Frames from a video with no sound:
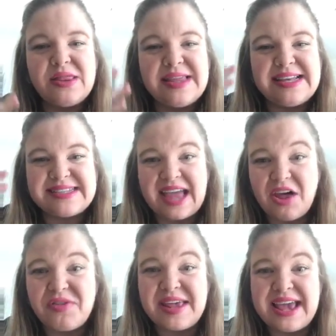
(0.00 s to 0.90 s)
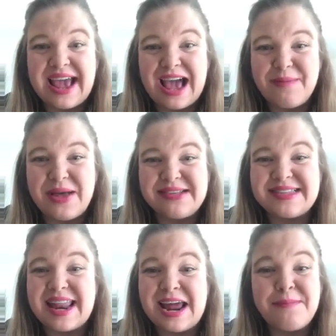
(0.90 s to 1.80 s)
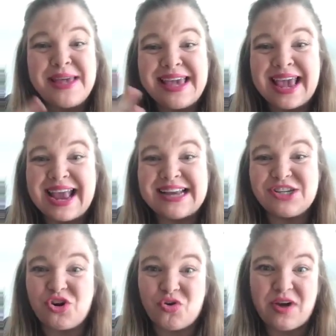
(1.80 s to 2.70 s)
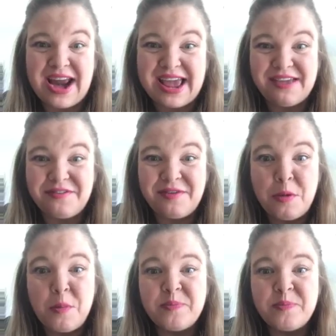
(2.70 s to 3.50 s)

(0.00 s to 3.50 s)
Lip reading: these healthy habits that I began to crave.